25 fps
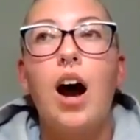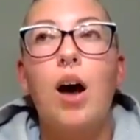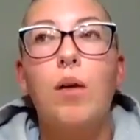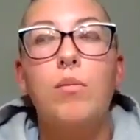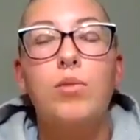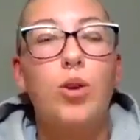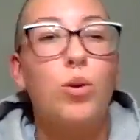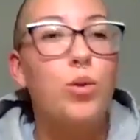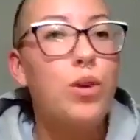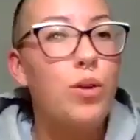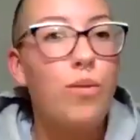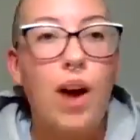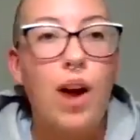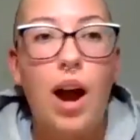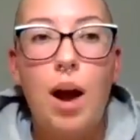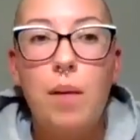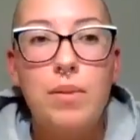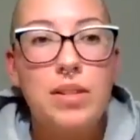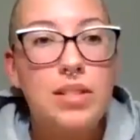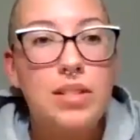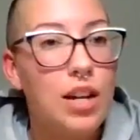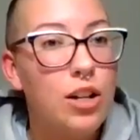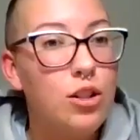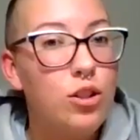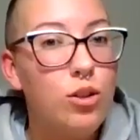Tony
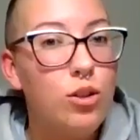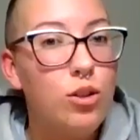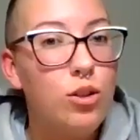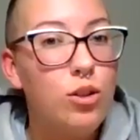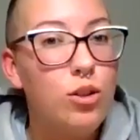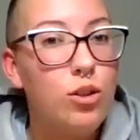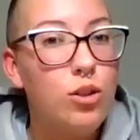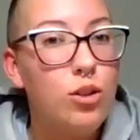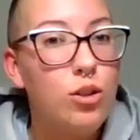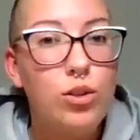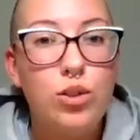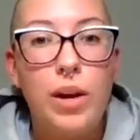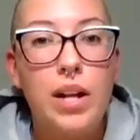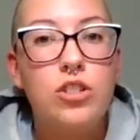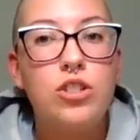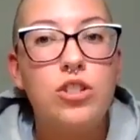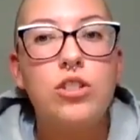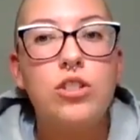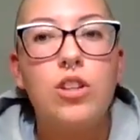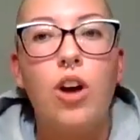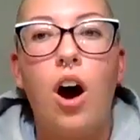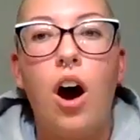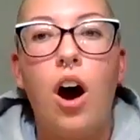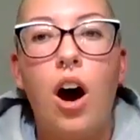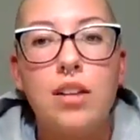Robbins on YouTube.
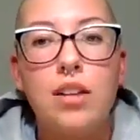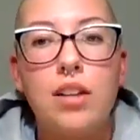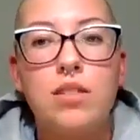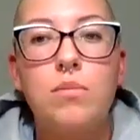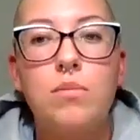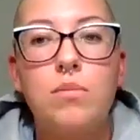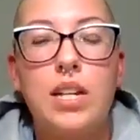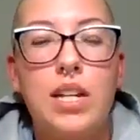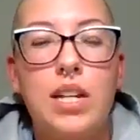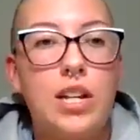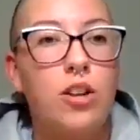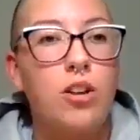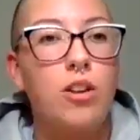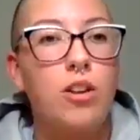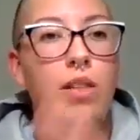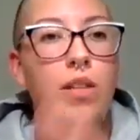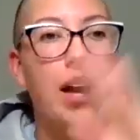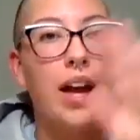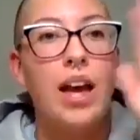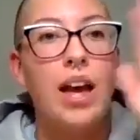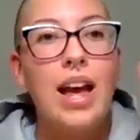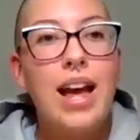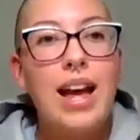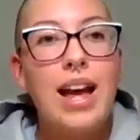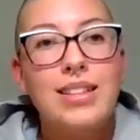It's just awesome to hear
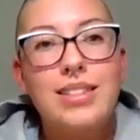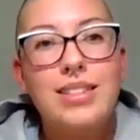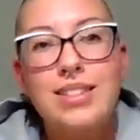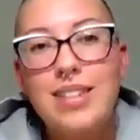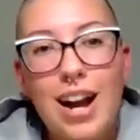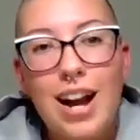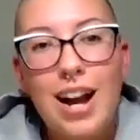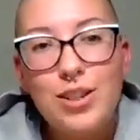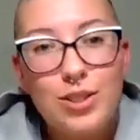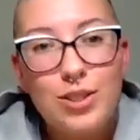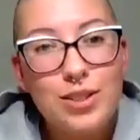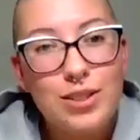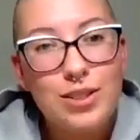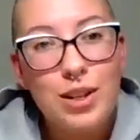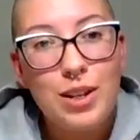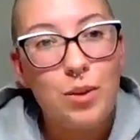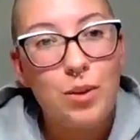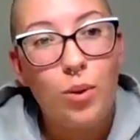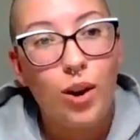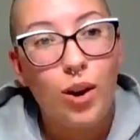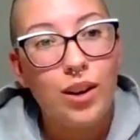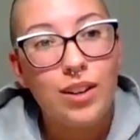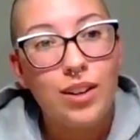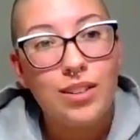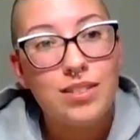that it's not just
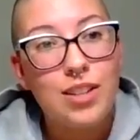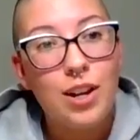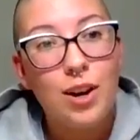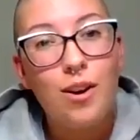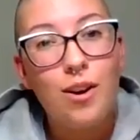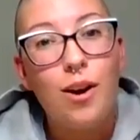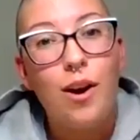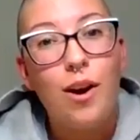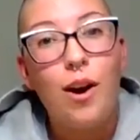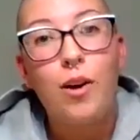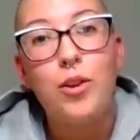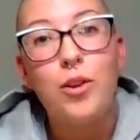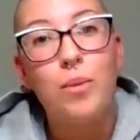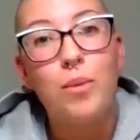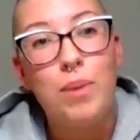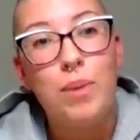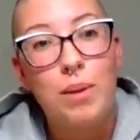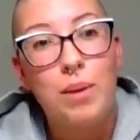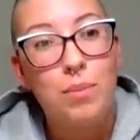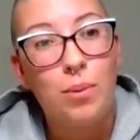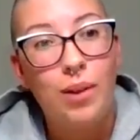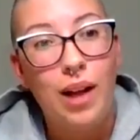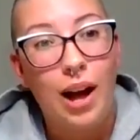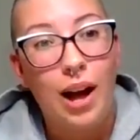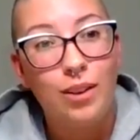It Works. There are other
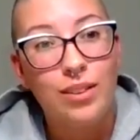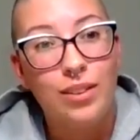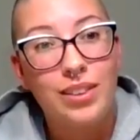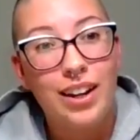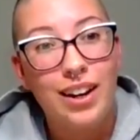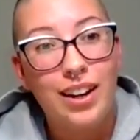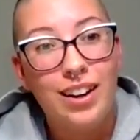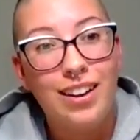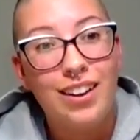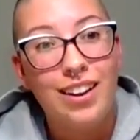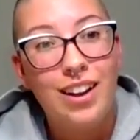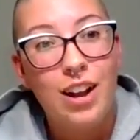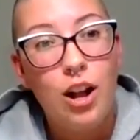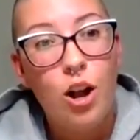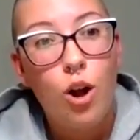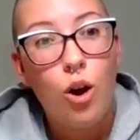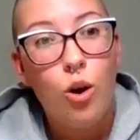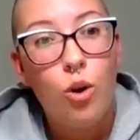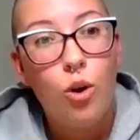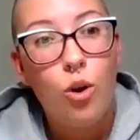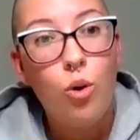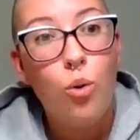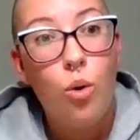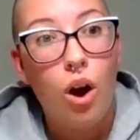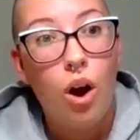people out there
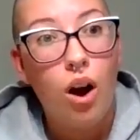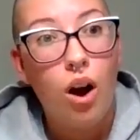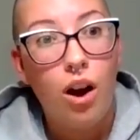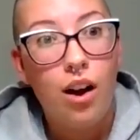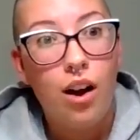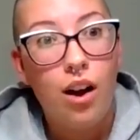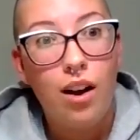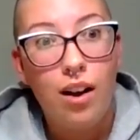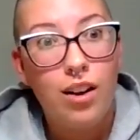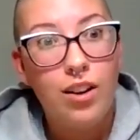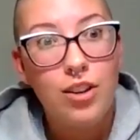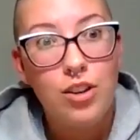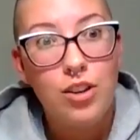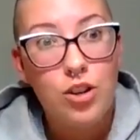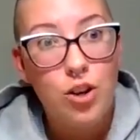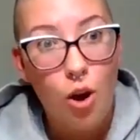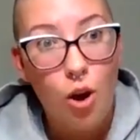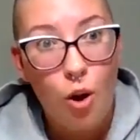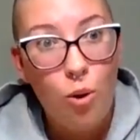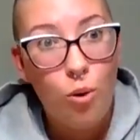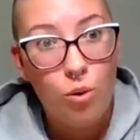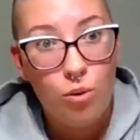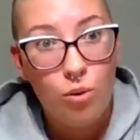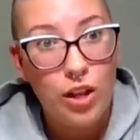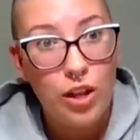who
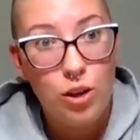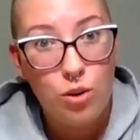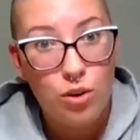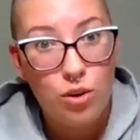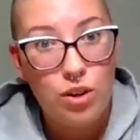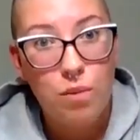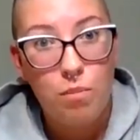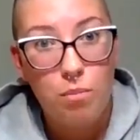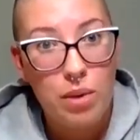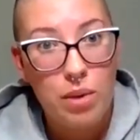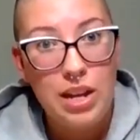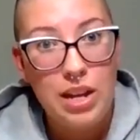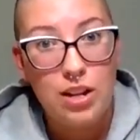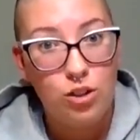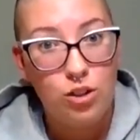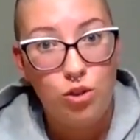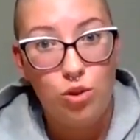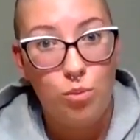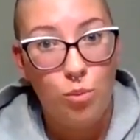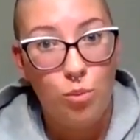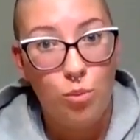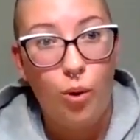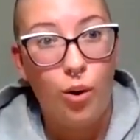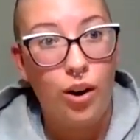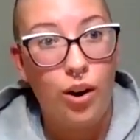know that you can be and do
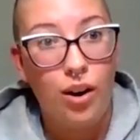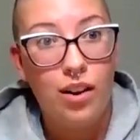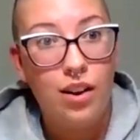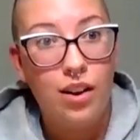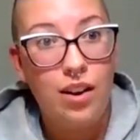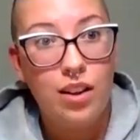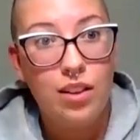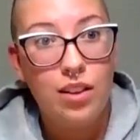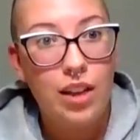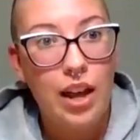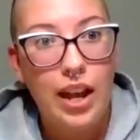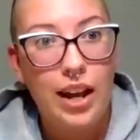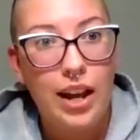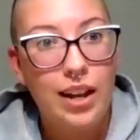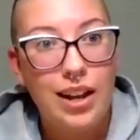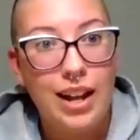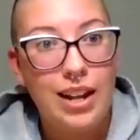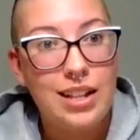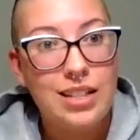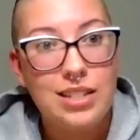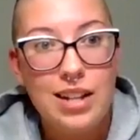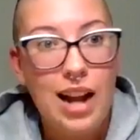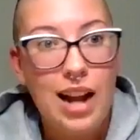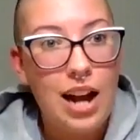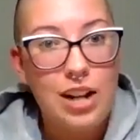more. Like,
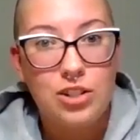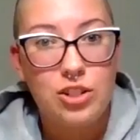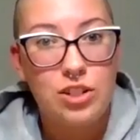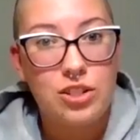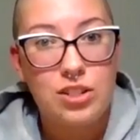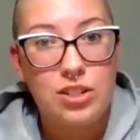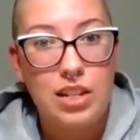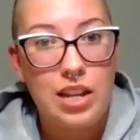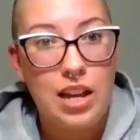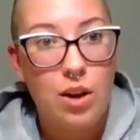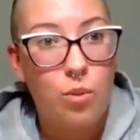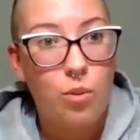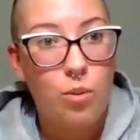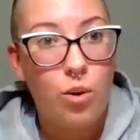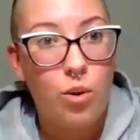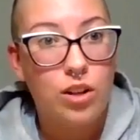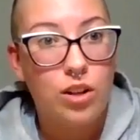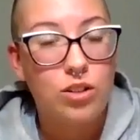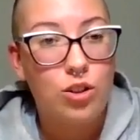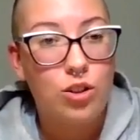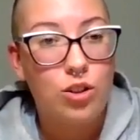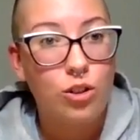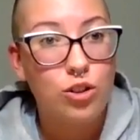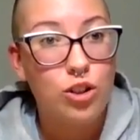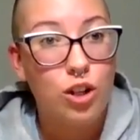it's not just the It Works
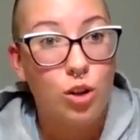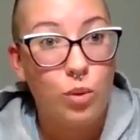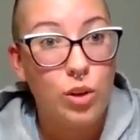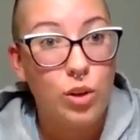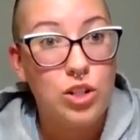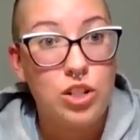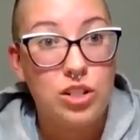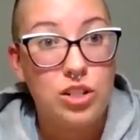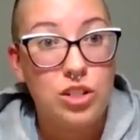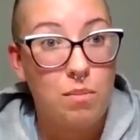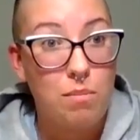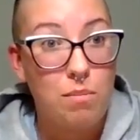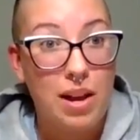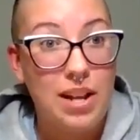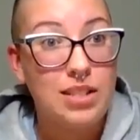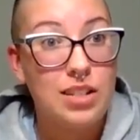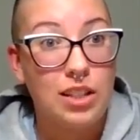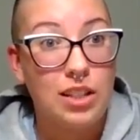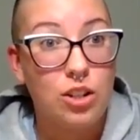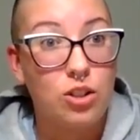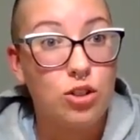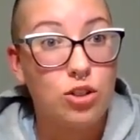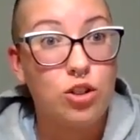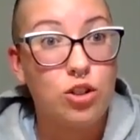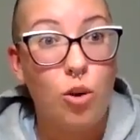culture, which is amazing.
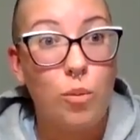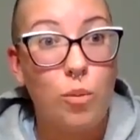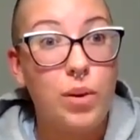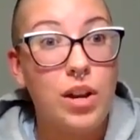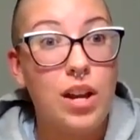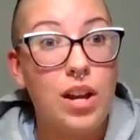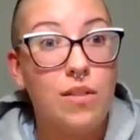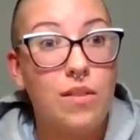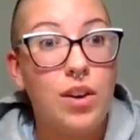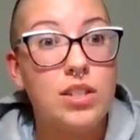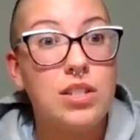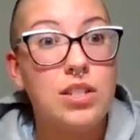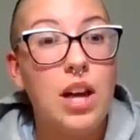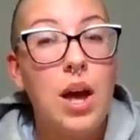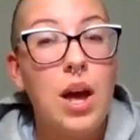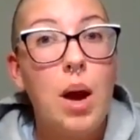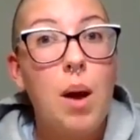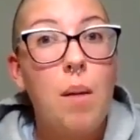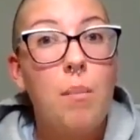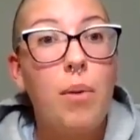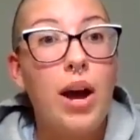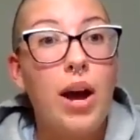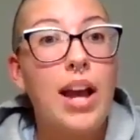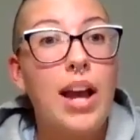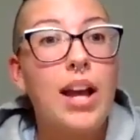There's so many of us,
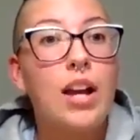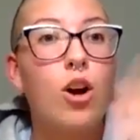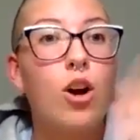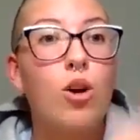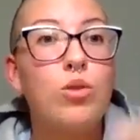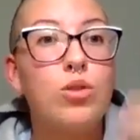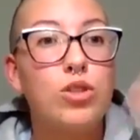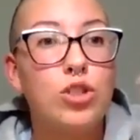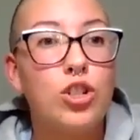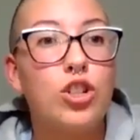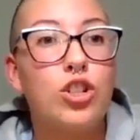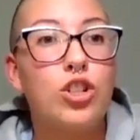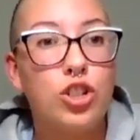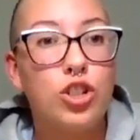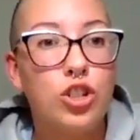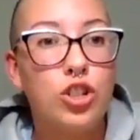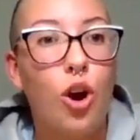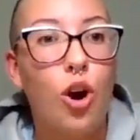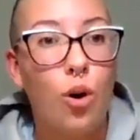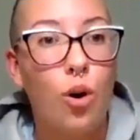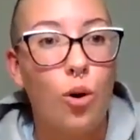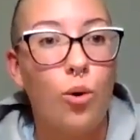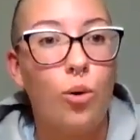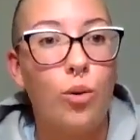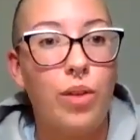but it goes to
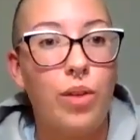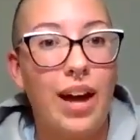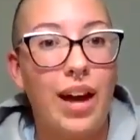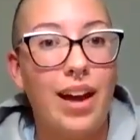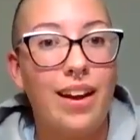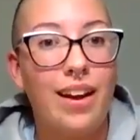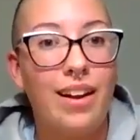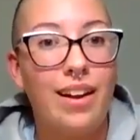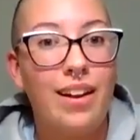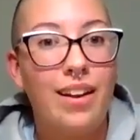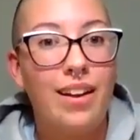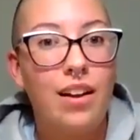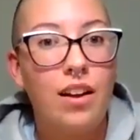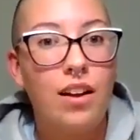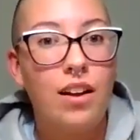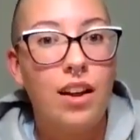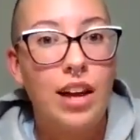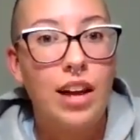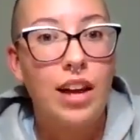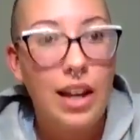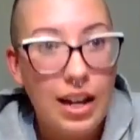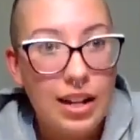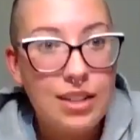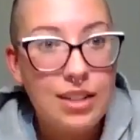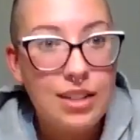show that
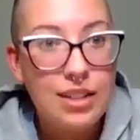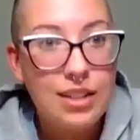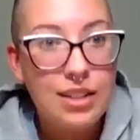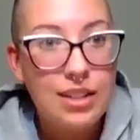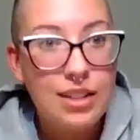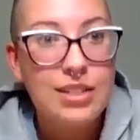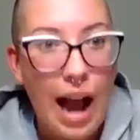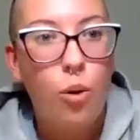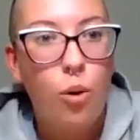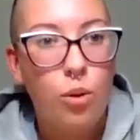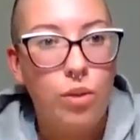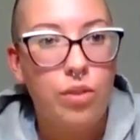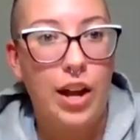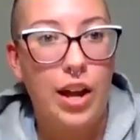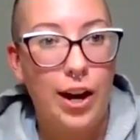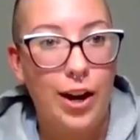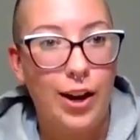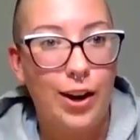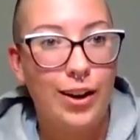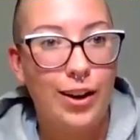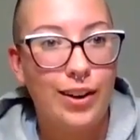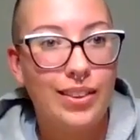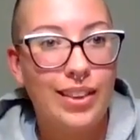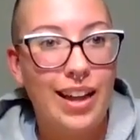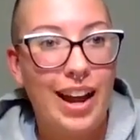it's out
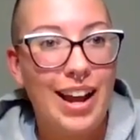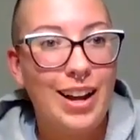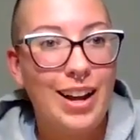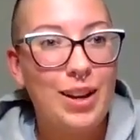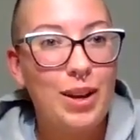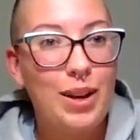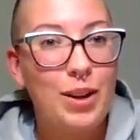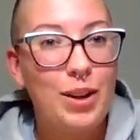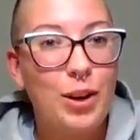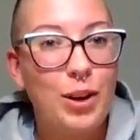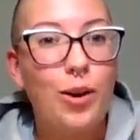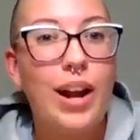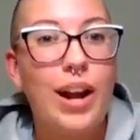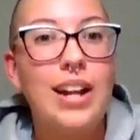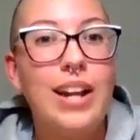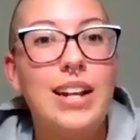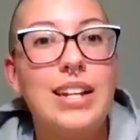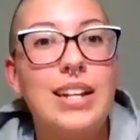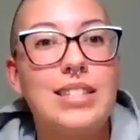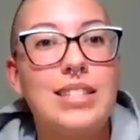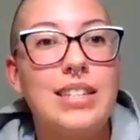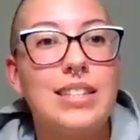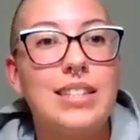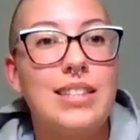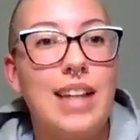there. Like,
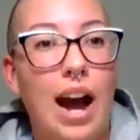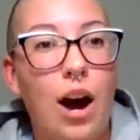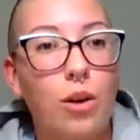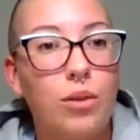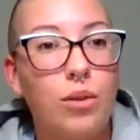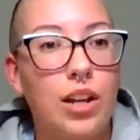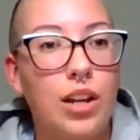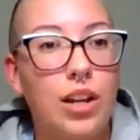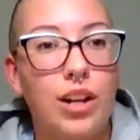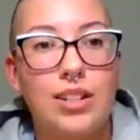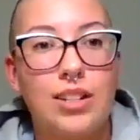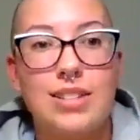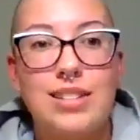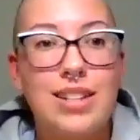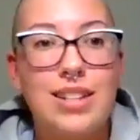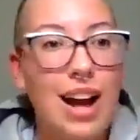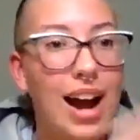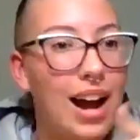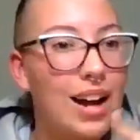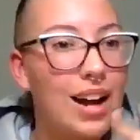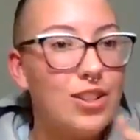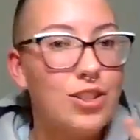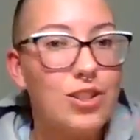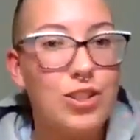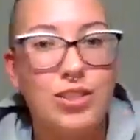greatness is out there. It's
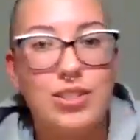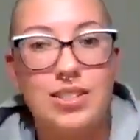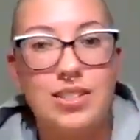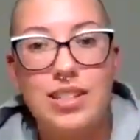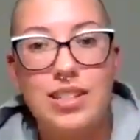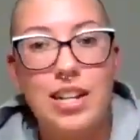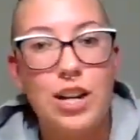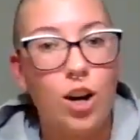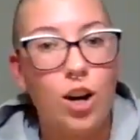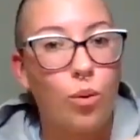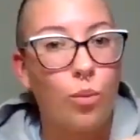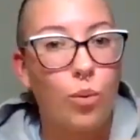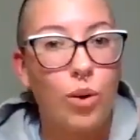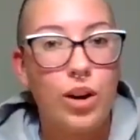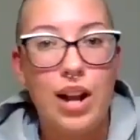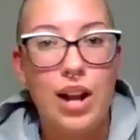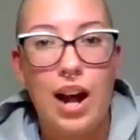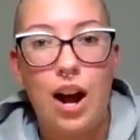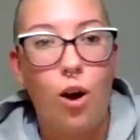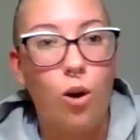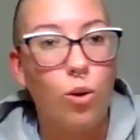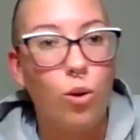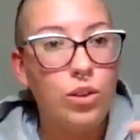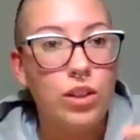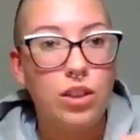not just here. We're
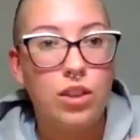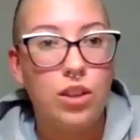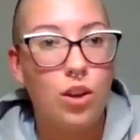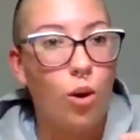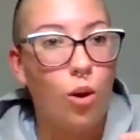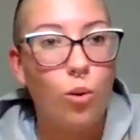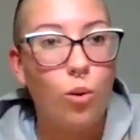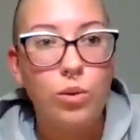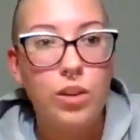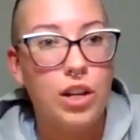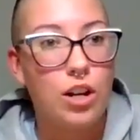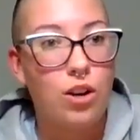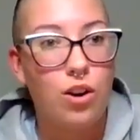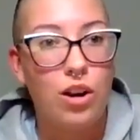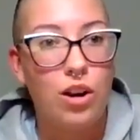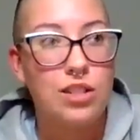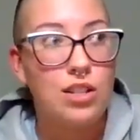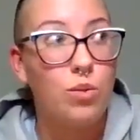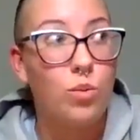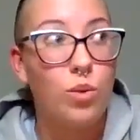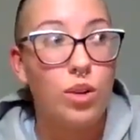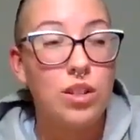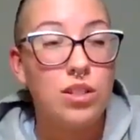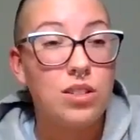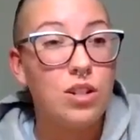not the only
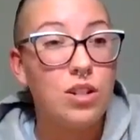crazy ones.